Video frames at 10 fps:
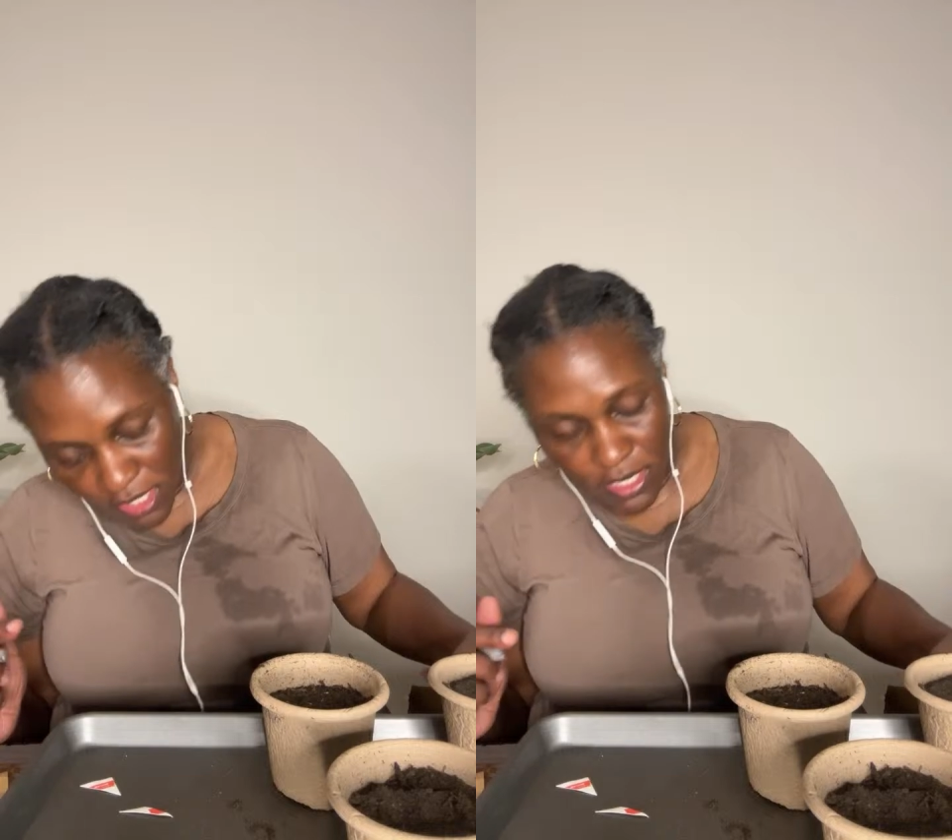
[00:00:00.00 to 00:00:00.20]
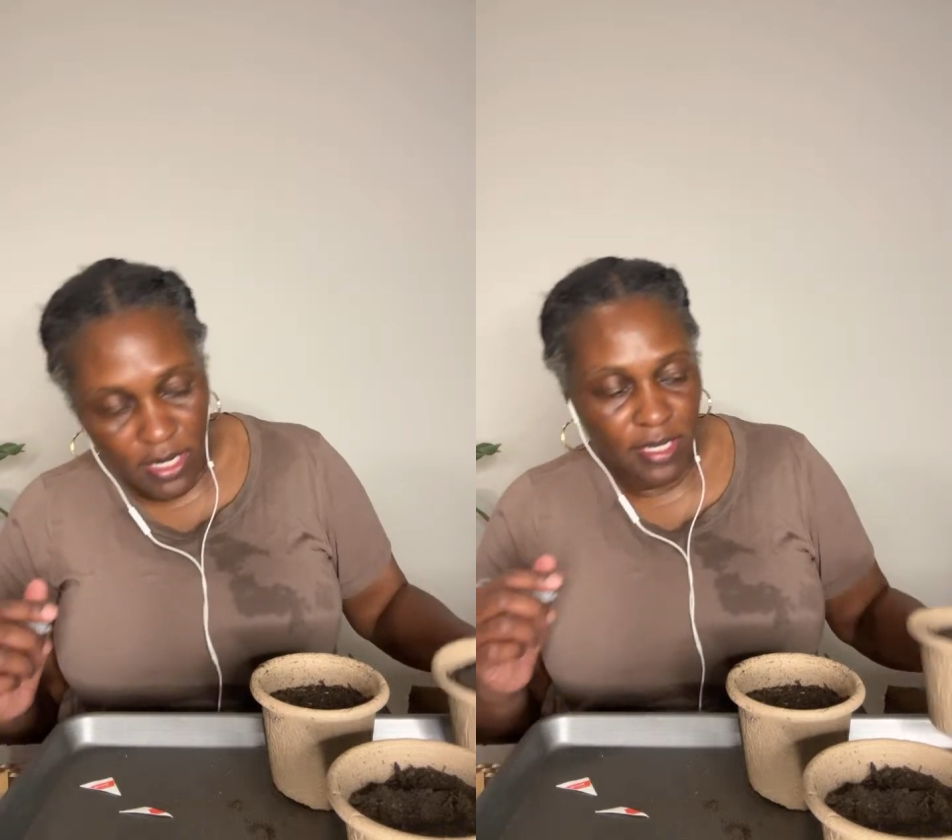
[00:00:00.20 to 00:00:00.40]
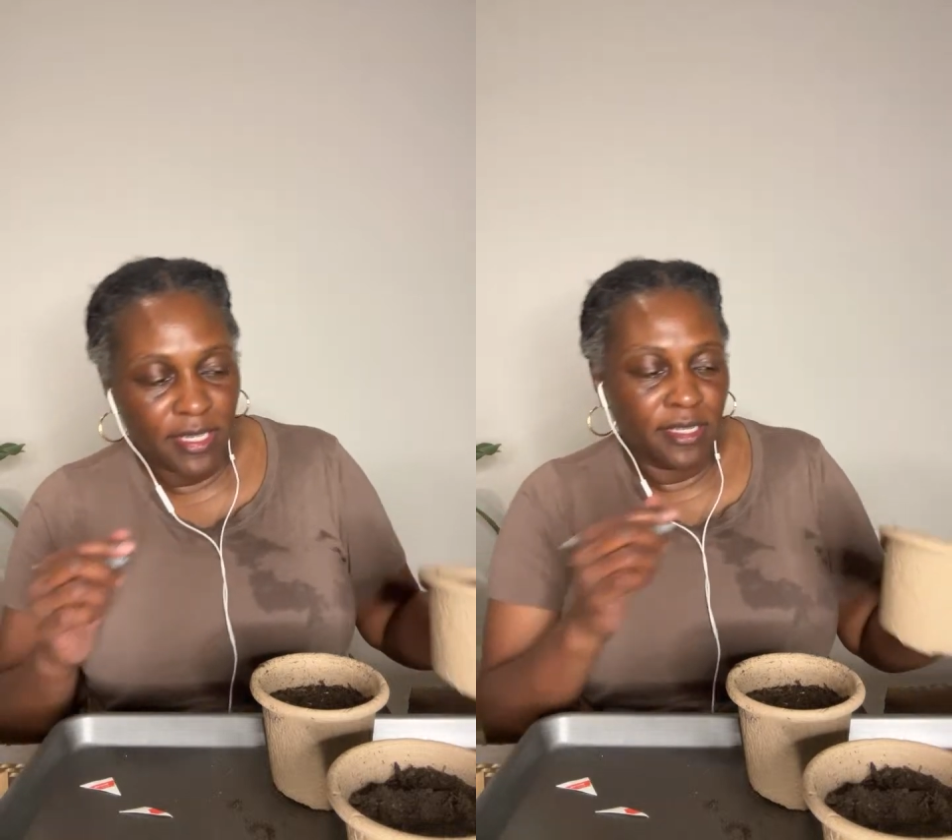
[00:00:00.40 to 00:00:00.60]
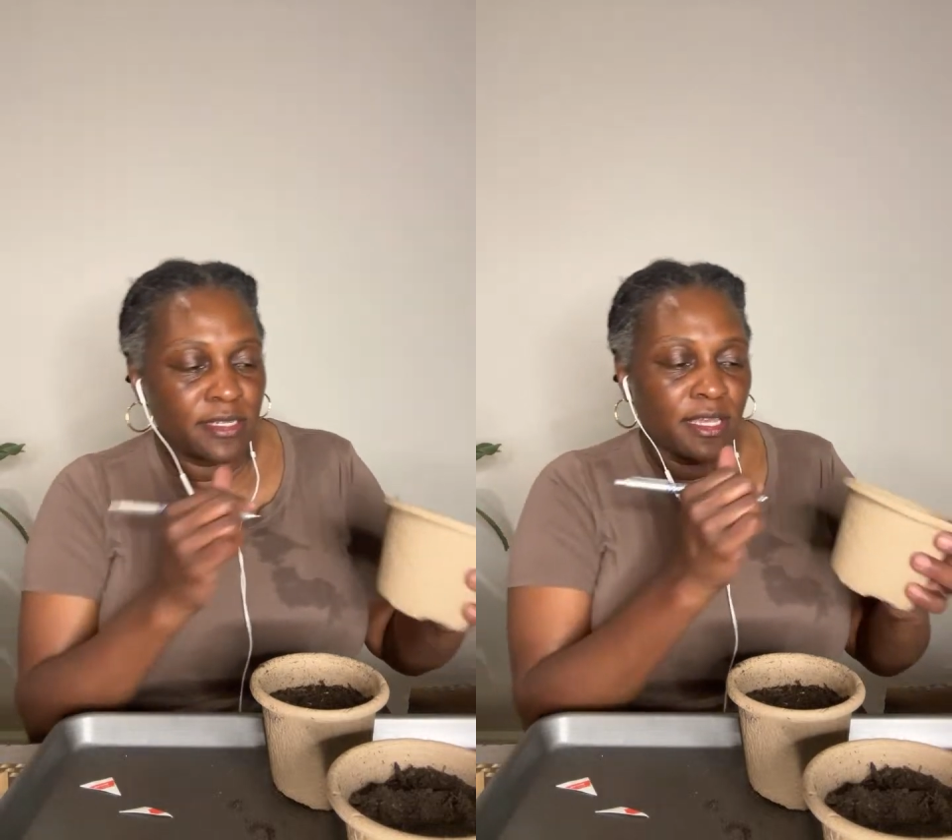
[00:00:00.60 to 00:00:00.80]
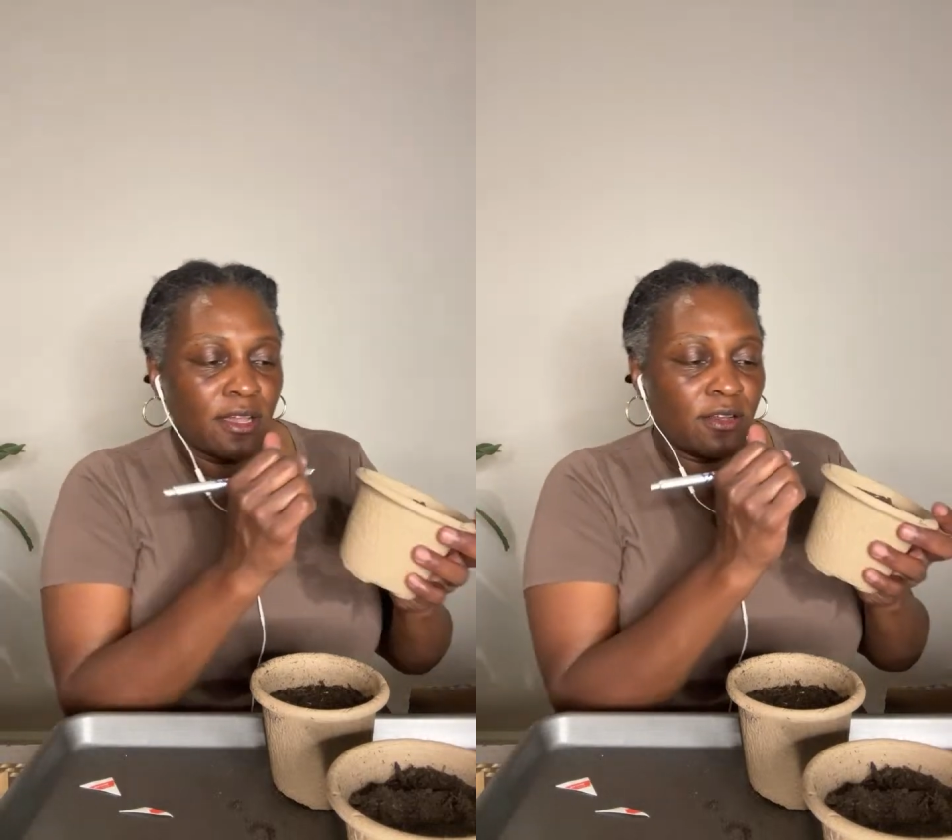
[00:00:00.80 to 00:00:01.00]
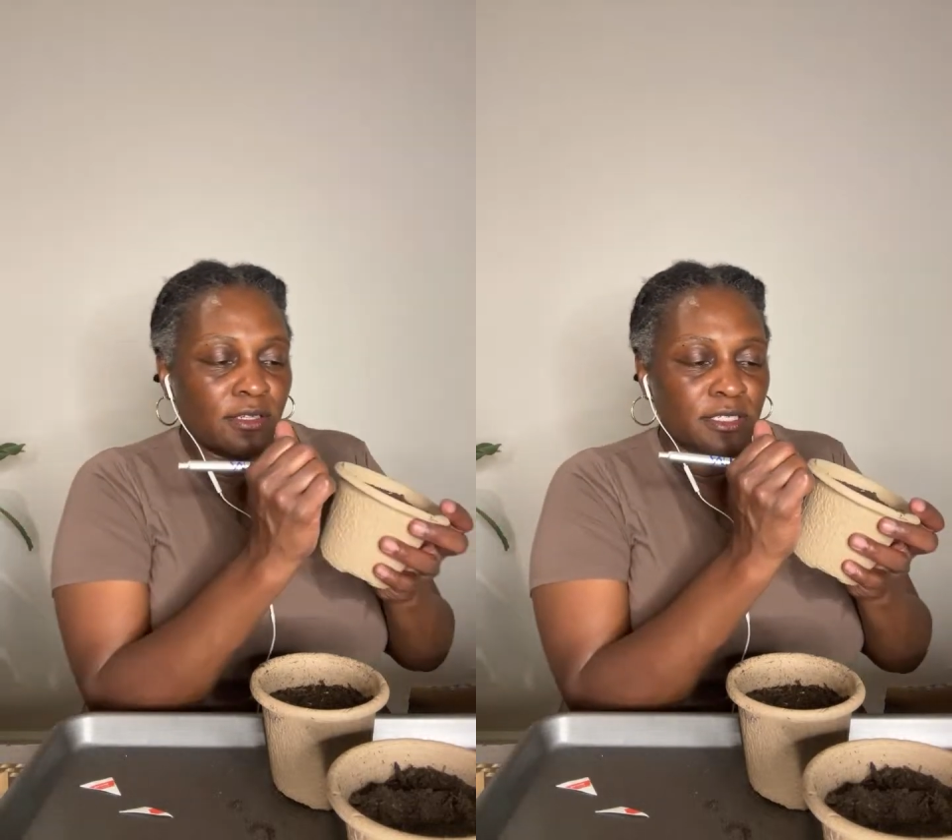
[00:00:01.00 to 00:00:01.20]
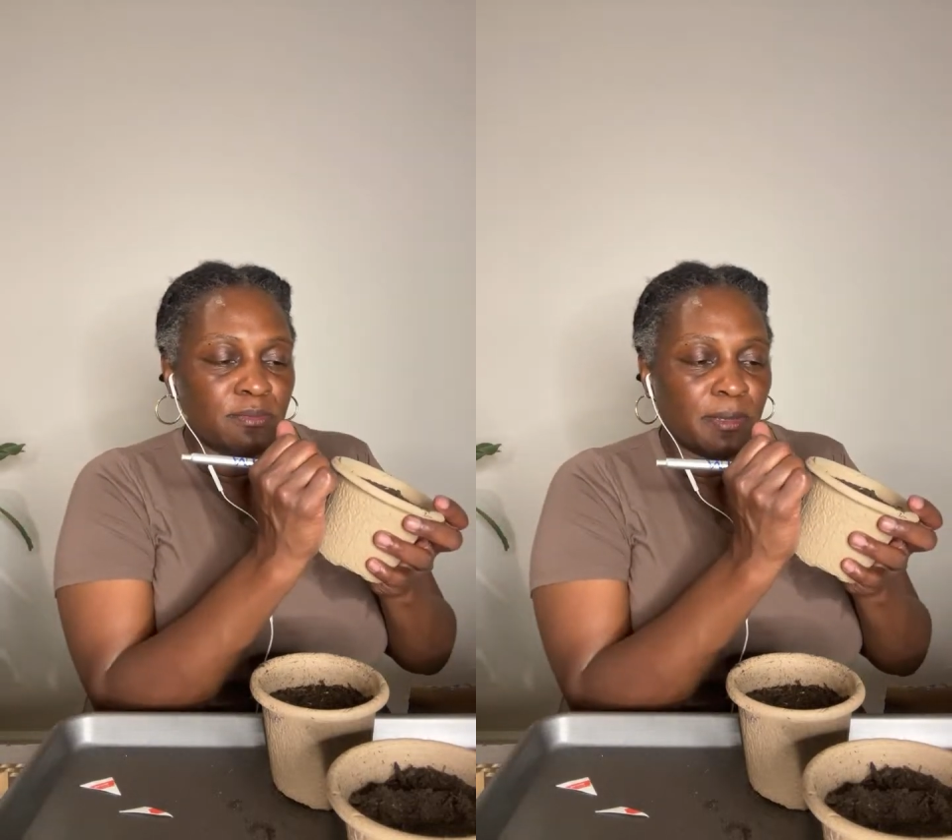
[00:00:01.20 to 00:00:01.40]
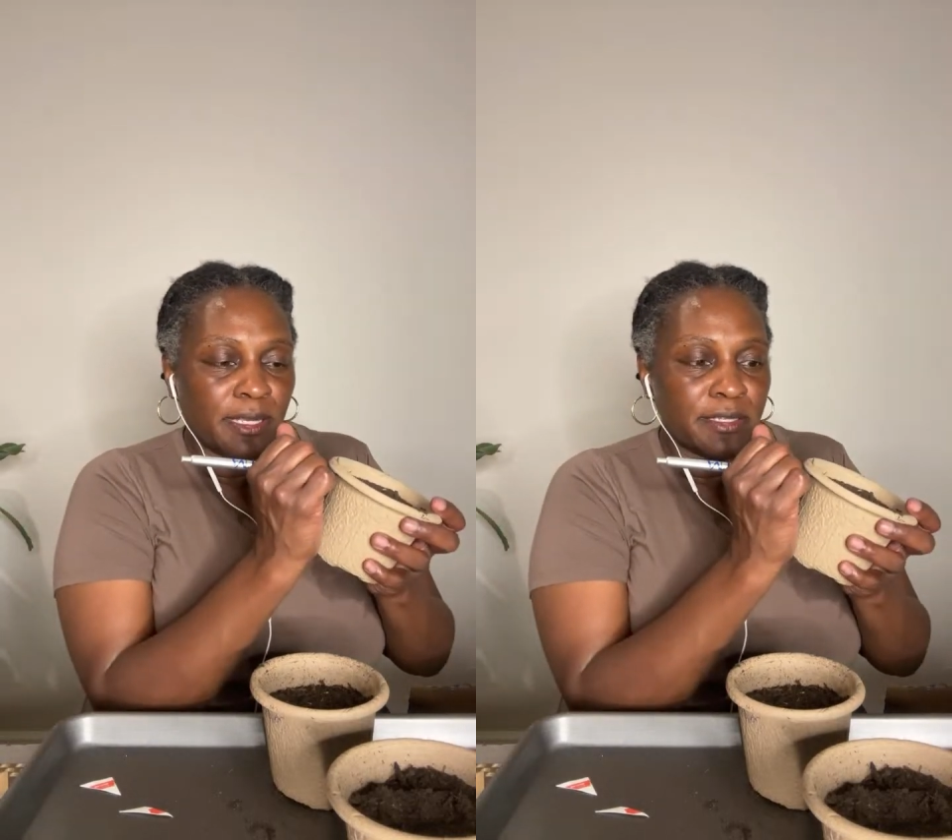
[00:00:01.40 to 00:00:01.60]
and I can't take all these
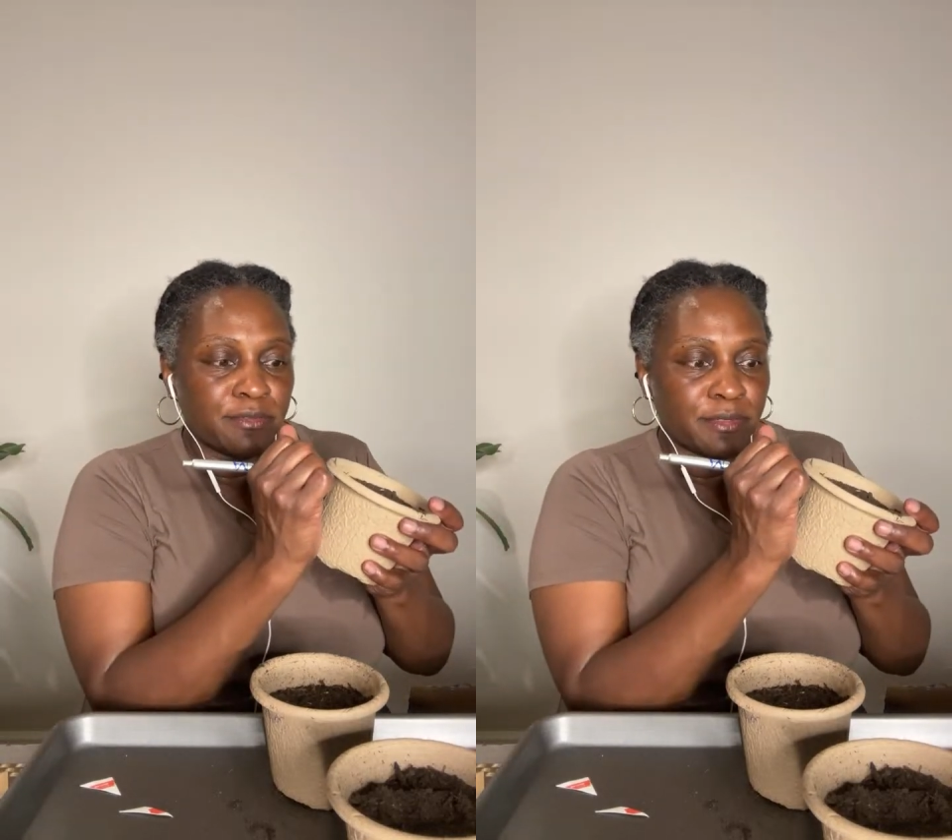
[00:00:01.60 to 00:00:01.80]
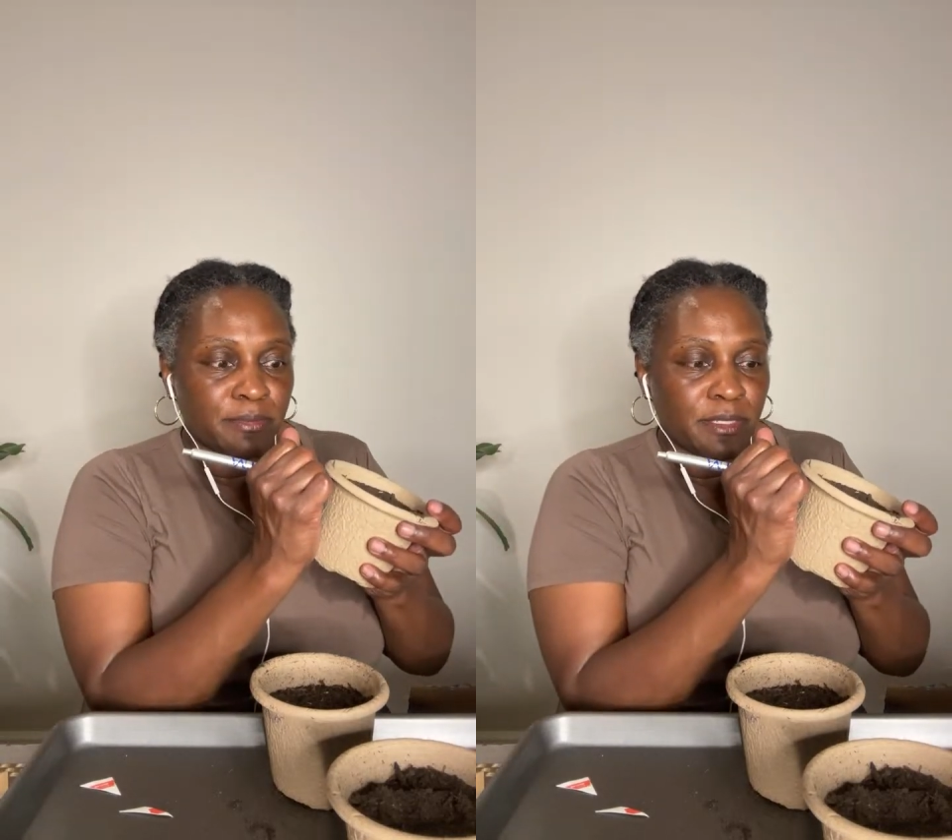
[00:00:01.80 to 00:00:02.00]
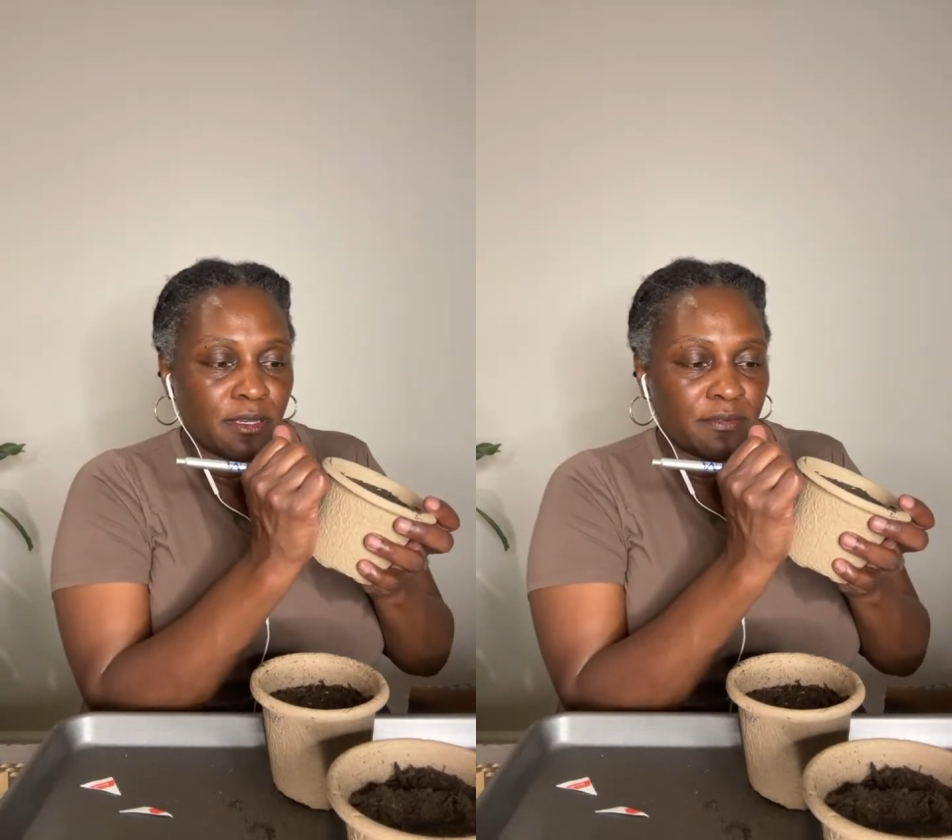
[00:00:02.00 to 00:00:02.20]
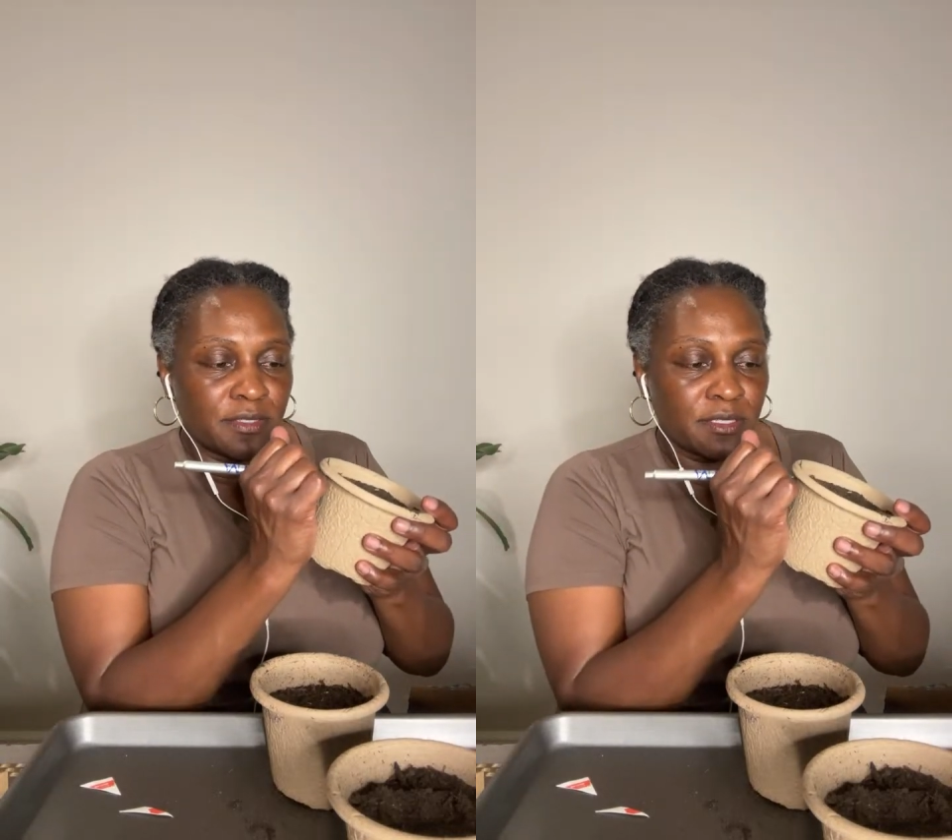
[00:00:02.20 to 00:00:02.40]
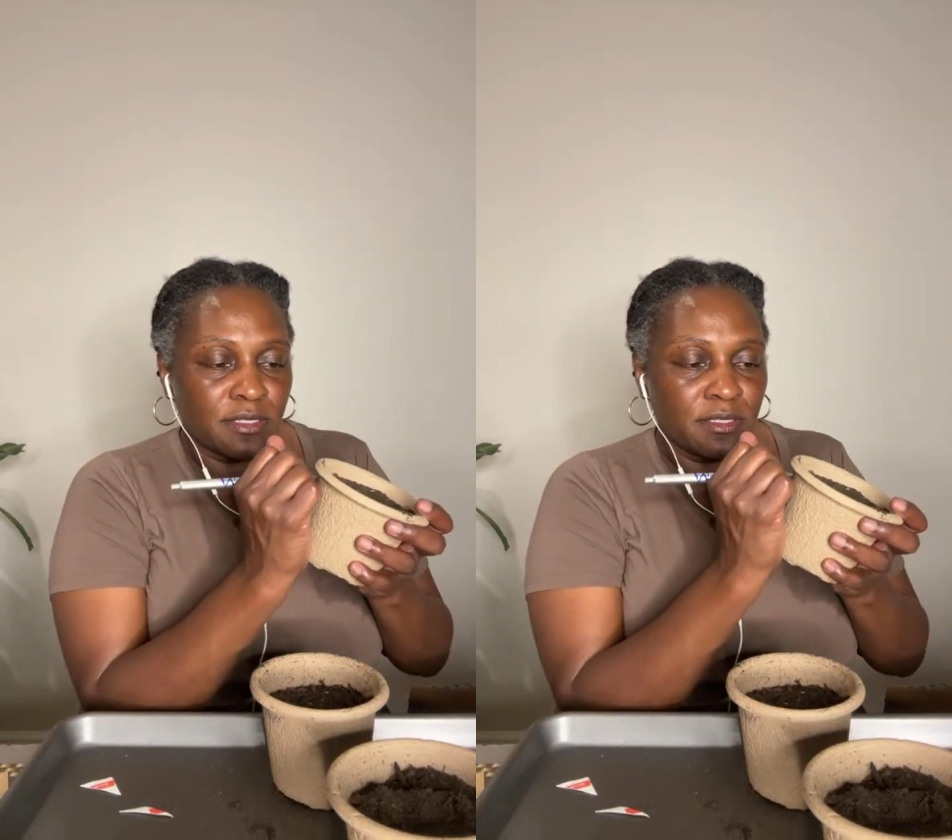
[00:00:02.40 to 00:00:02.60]
plants with me, obviously.